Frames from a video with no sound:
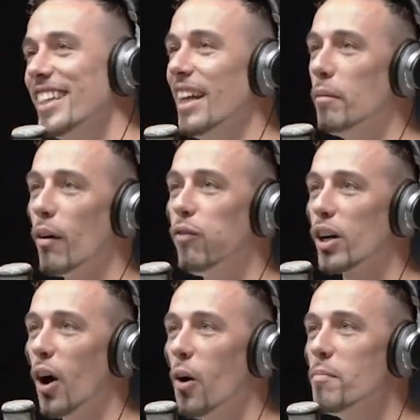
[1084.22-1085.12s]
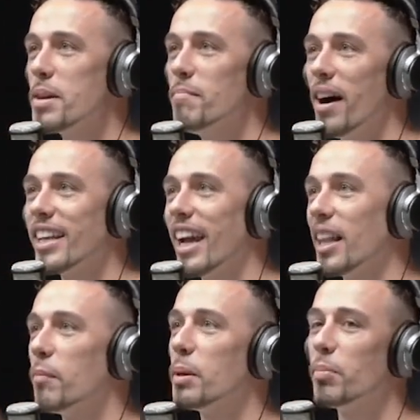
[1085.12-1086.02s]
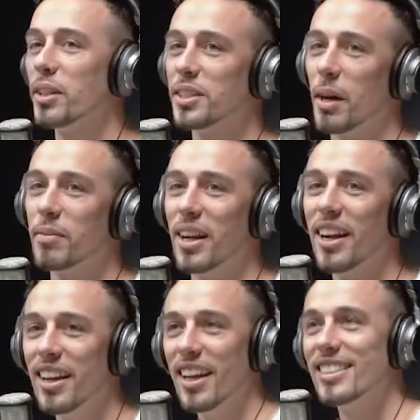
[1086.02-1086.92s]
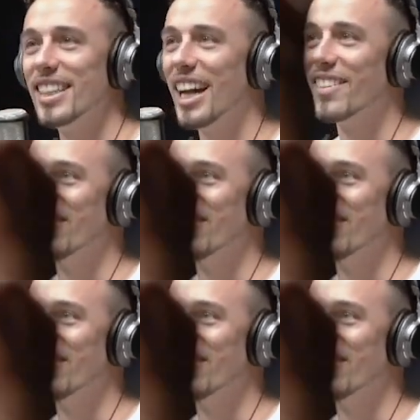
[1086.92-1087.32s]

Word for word: that motherfucker owed me money. Hella people that's up there. It's not